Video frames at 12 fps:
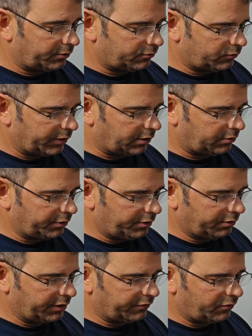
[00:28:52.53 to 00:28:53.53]
Well, you
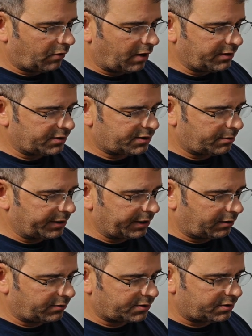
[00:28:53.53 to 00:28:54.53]
don't give the right to somebody
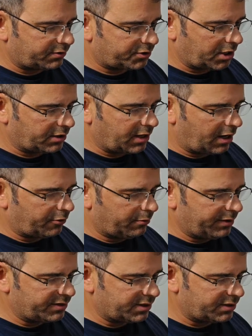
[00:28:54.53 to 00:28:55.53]
else to shut down their
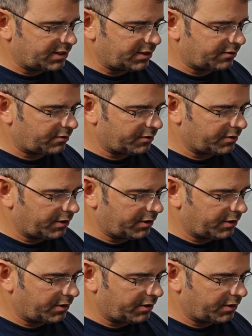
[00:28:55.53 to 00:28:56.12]
business either,